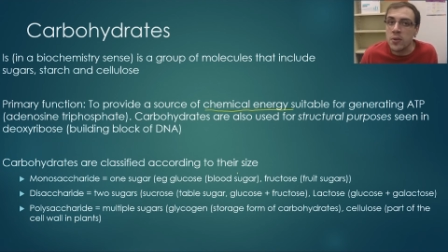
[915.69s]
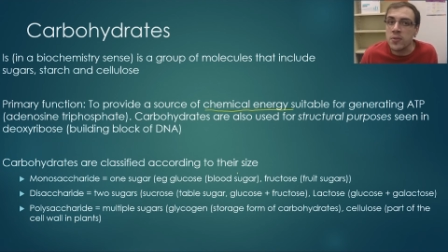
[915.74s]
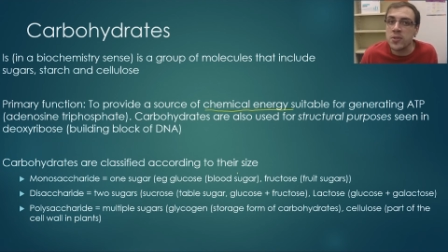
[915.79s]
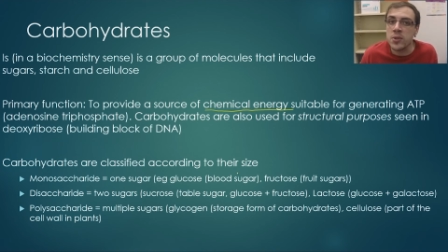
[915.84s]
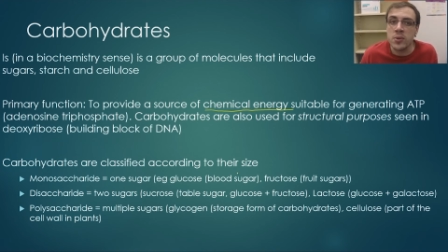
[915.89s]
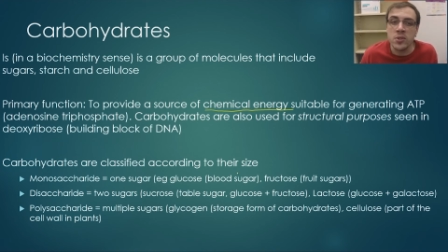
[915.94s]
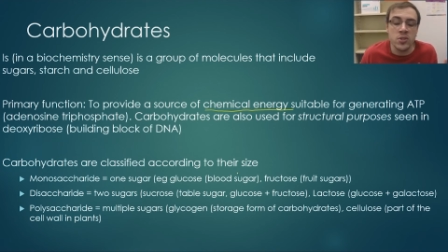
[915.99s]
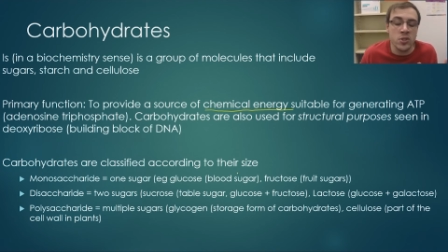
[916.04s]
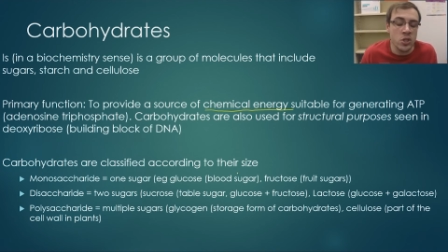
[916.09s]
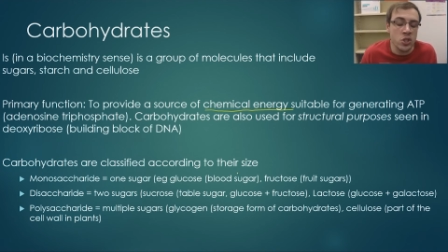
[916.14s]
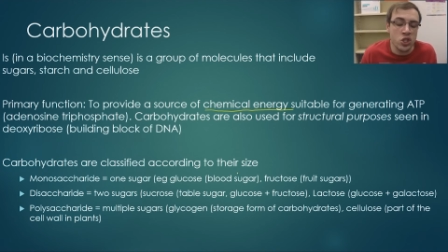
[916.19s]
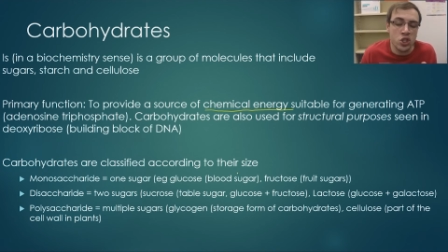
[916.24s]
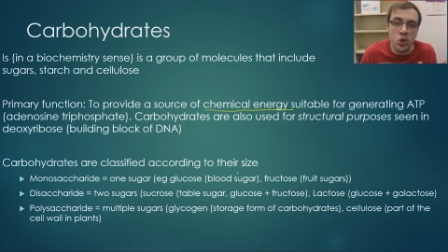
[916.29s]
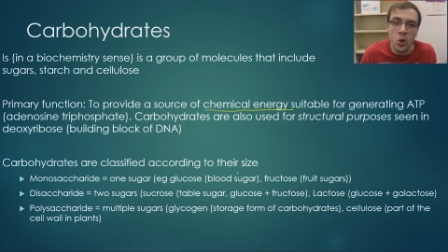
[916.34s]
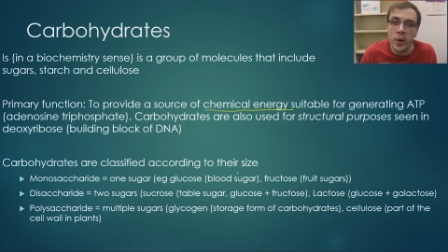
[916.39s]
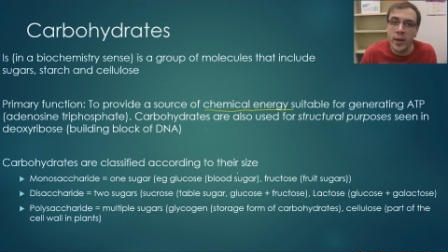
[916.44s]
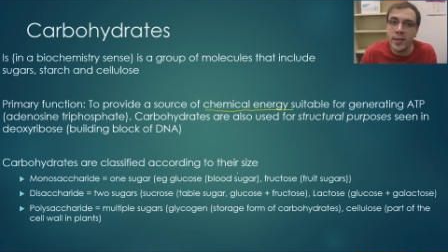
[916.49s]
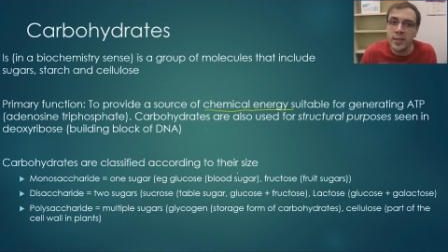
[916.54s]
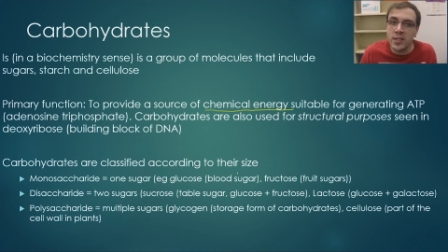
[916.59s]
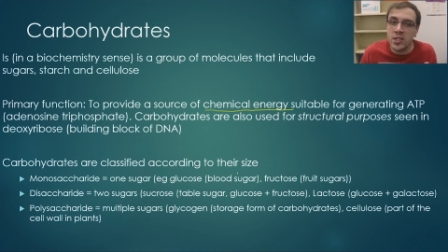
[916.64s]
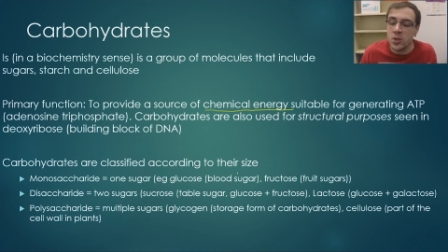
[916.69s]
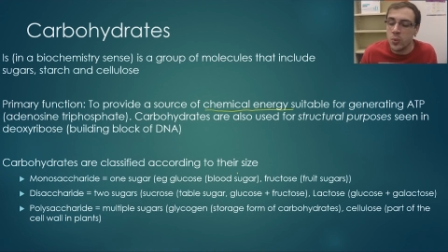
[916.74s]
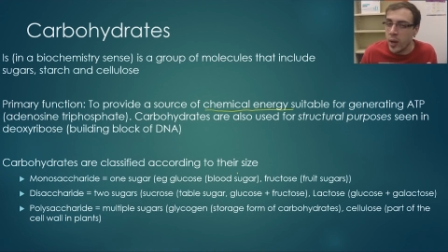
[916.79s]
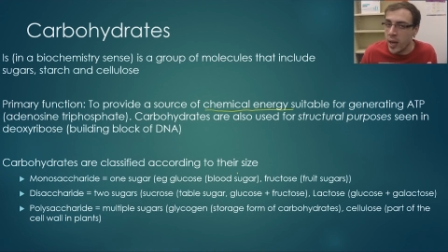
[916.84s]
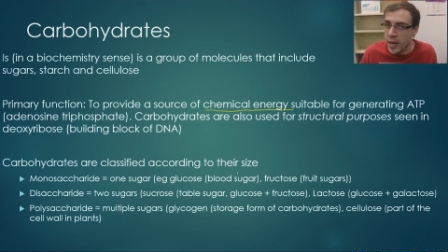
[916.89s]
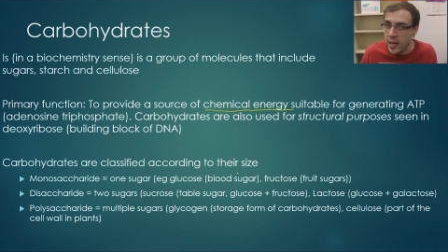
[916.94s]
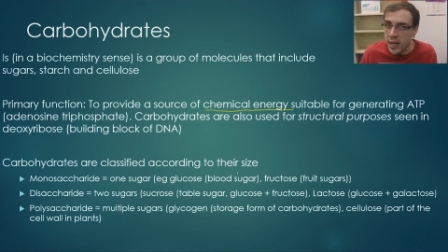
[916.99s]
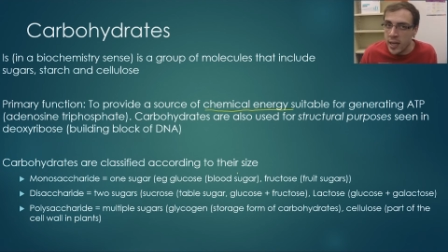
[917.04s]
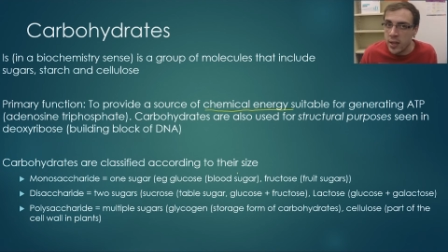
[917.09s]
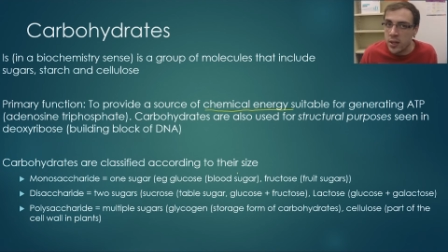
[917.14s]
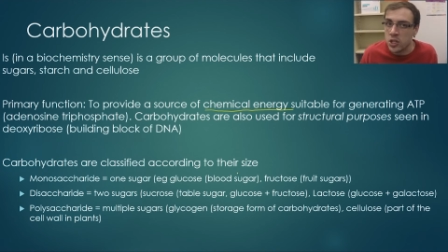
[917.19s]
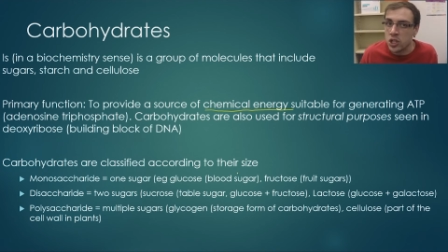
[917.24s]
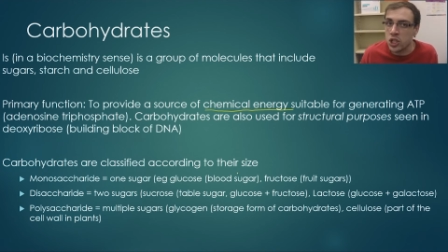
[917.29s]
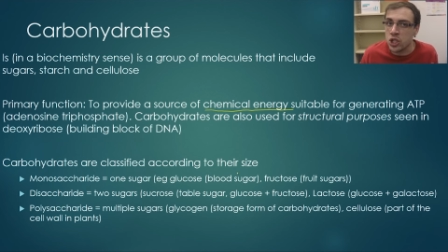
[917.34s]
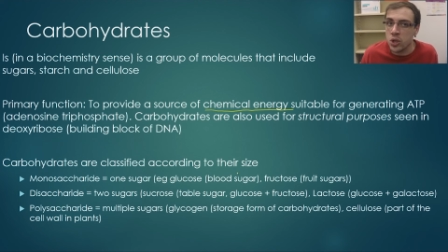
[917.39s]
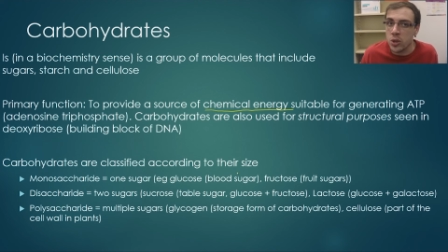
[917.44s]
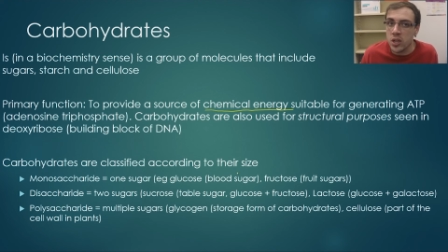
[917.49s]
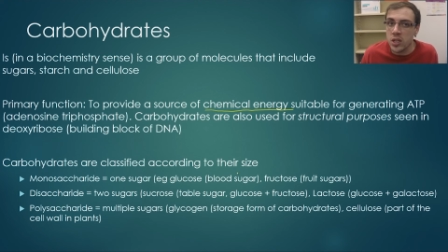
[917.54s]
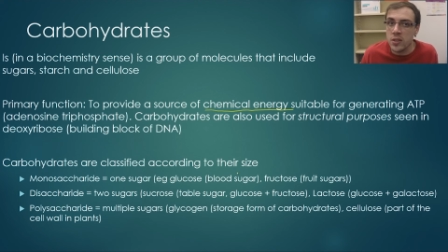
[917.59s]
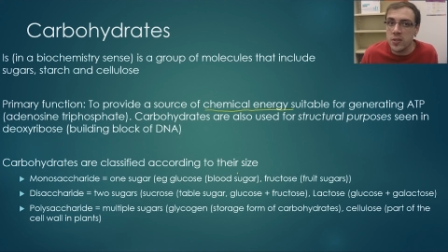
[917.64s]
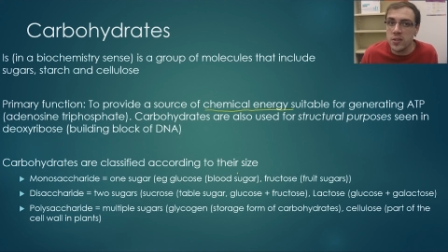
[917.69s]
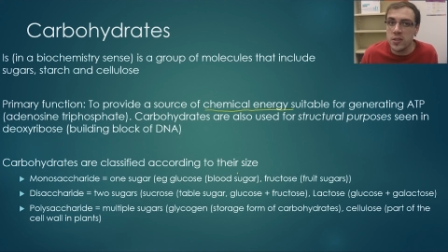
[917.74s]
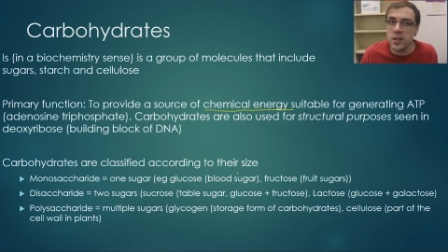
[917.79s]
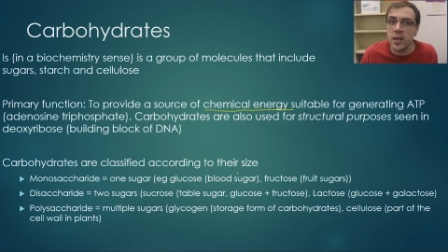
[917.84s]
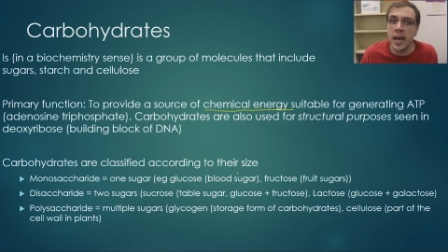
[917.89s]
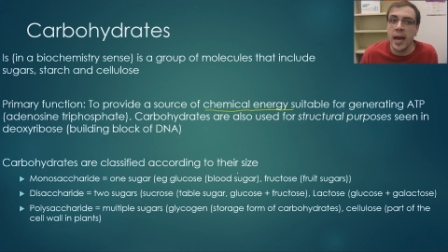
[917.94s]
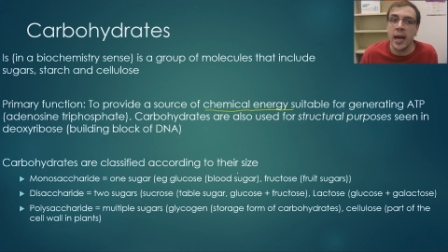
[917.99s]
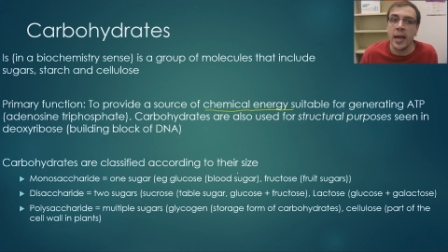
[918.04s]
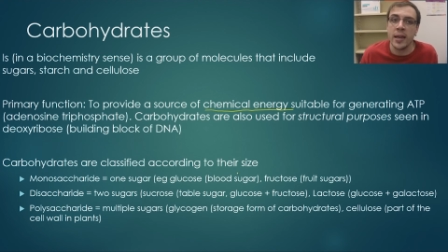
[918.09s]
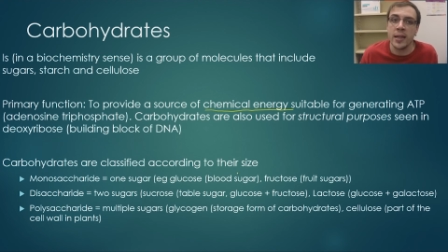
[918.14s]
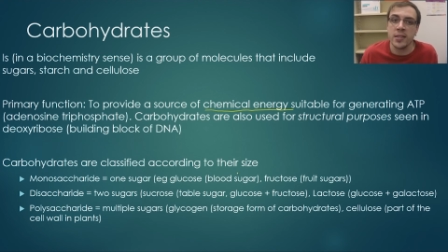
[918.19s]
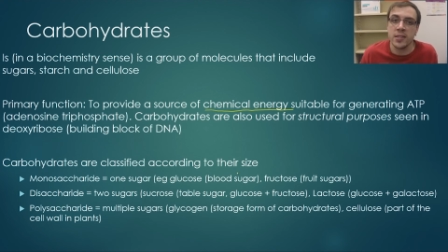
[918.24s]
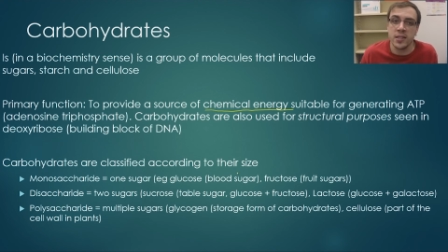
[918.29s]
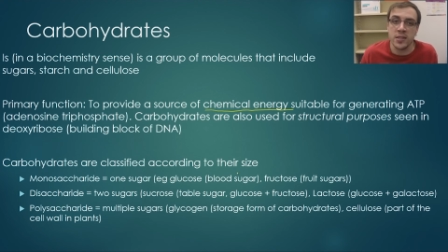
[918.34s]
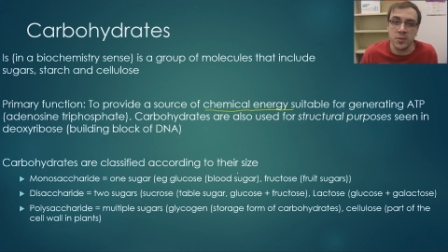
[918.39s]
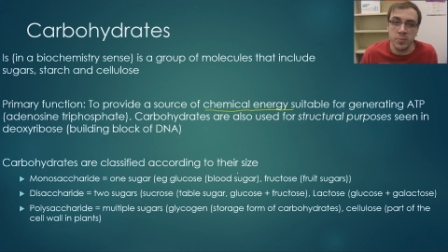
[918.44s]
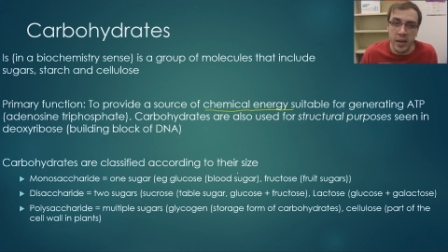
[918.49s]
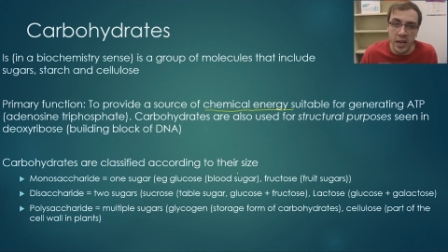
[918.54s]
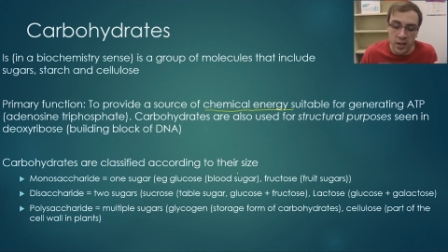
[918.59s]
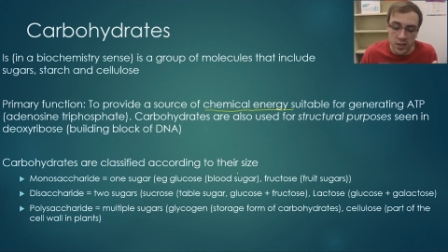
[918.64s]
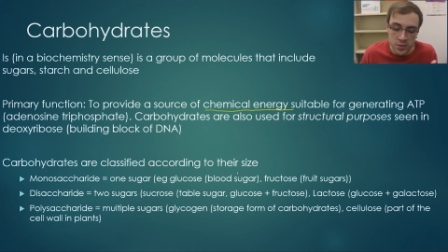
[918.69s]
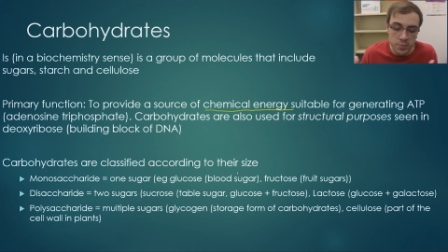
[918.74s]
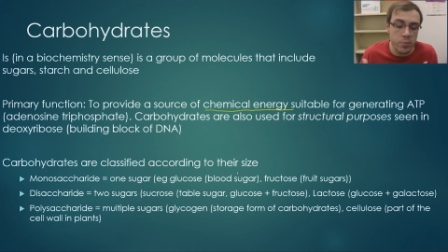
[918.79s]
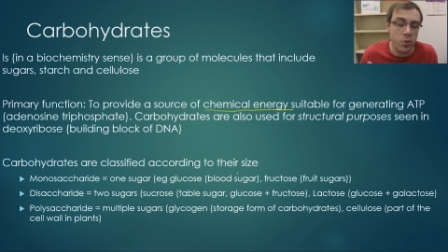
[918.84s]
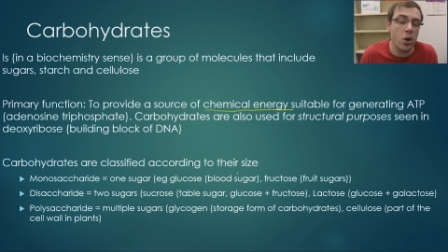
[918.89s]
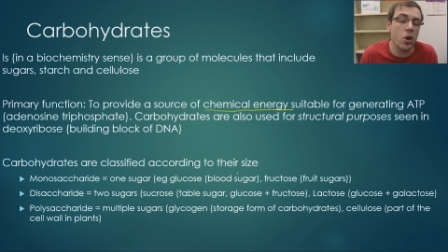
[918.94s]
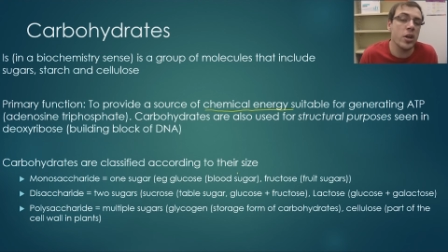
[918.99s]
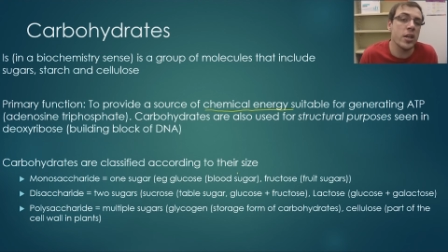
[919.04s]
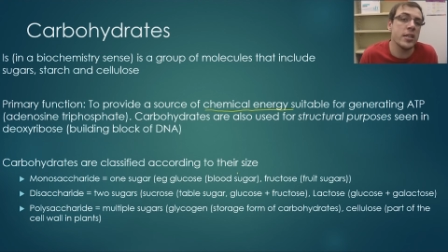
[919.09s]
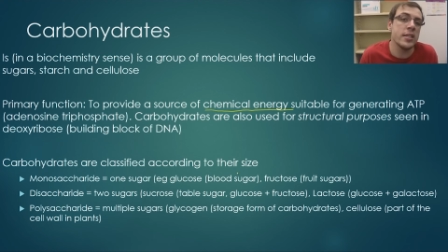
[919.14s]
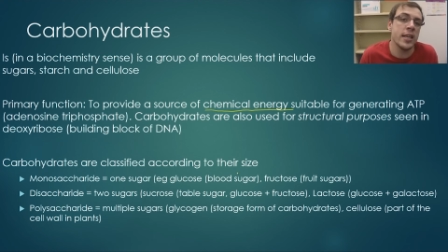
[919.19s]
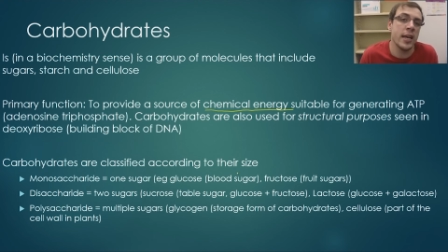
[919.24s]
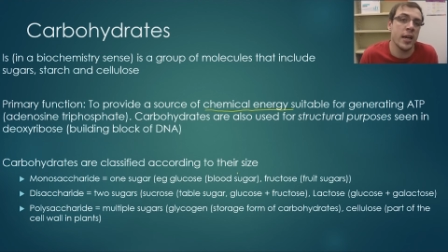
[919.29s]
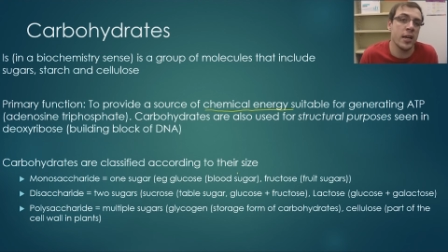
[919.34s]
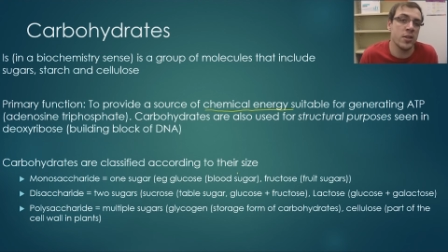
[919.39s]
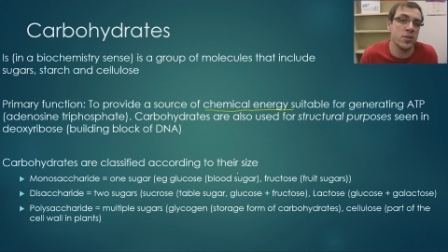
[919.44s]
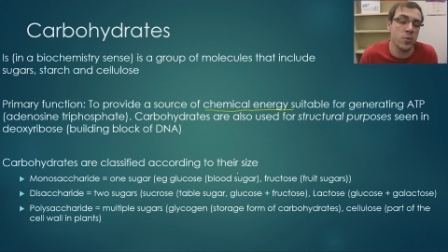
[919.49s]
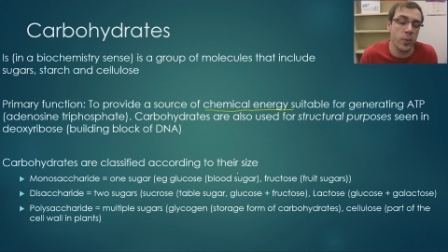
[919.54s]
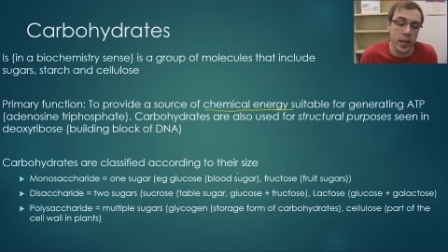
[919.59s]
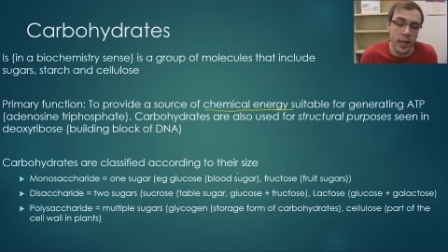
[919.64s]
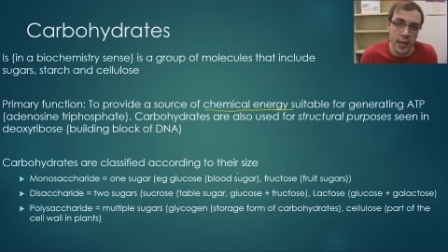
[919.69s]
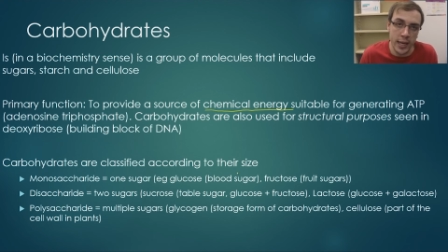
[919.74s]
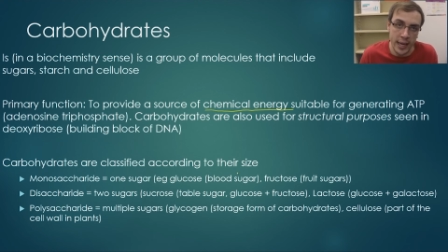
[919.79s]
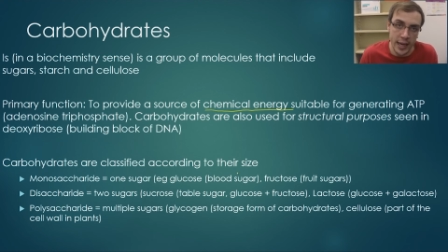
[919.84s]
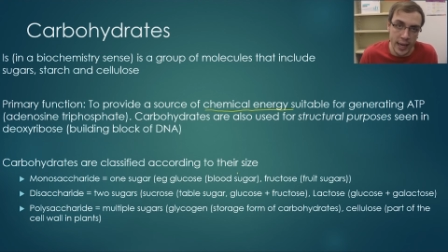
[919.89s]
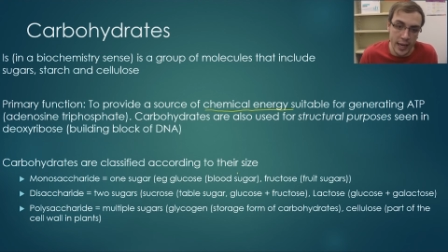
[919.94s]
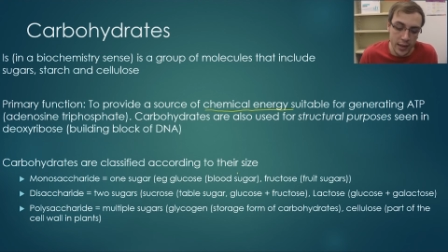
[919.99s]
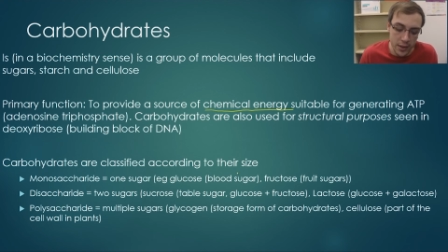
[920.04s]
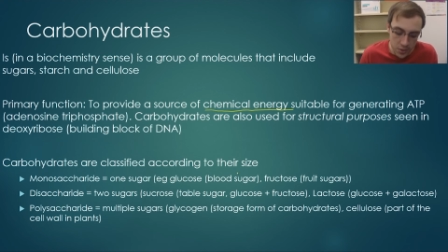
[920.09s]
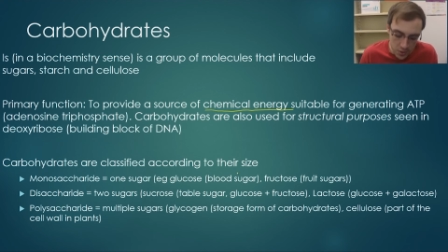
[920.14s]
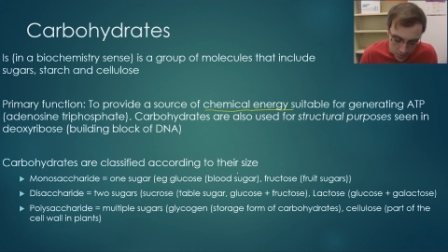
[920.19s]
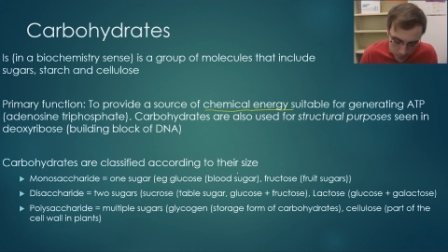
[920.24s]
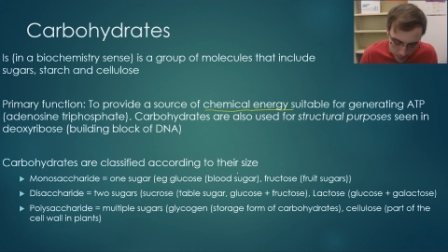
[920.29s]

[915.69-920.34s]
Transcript: So it's not joined to any other sugars, and it's about as broken down as we can get it.